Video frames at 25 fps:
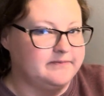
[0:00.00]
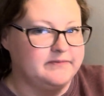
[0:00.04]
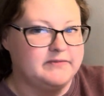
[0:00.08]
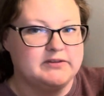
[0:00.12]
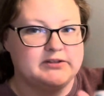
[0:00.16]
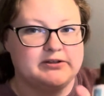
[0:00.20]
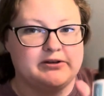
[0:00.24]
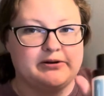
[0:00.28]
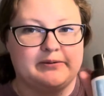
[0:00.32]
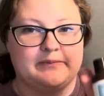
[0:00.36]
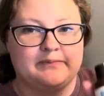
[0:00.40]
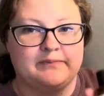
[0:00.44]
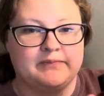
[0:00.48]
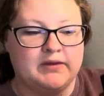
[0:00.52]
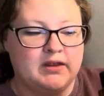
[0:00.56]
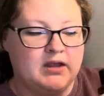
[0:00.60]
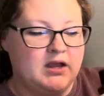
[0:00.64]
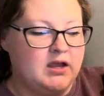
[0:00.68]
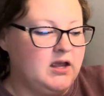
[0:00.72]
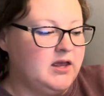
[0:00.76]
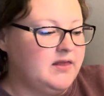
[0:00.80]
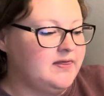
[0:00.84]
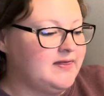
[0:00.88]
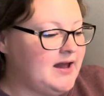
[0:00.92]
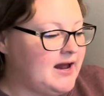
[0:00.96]
So
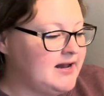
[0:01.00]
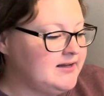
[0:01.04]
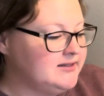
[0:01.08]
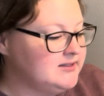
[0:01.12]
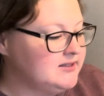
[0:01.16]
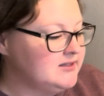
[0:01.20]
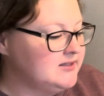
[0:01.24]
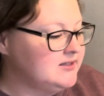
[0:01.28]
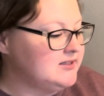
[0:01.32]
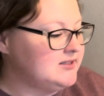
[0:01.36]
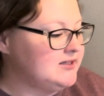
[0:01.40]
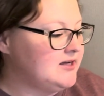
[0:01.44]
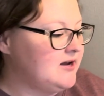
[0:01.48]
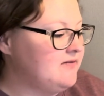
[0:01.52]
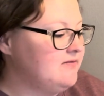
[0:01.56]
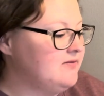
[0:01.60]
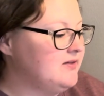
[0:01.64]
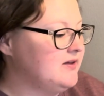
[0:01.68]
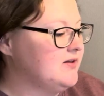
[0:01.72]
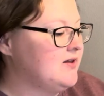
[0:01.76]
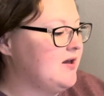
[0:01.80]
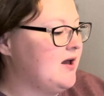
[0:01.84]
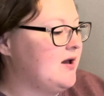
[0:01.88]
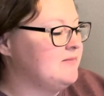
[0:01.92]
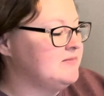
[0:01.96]
that's the stuff that
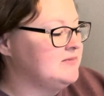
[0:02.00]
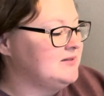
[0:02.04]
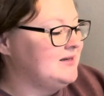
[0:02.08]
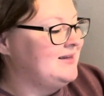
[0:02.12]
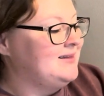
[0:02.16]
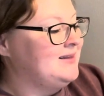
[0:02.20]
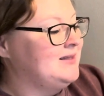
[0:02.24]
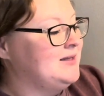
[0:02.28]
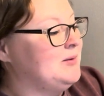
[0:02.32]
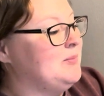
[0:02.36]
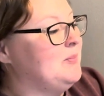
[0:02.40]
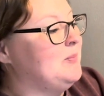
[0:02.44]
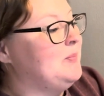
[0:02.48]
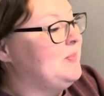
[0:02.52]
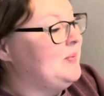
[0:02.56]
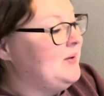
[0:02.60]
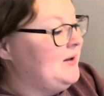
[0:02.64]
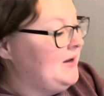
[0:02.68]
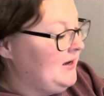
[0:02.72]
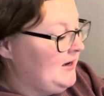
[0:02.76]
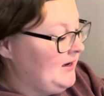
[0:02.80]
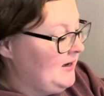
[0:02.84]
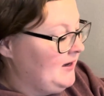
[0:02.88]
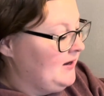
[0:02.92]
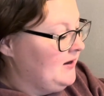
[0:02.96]
comes in the
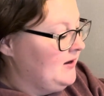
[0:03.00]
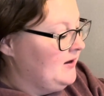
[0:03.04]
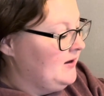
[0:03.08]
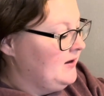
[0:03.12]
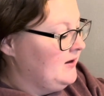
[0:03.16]
big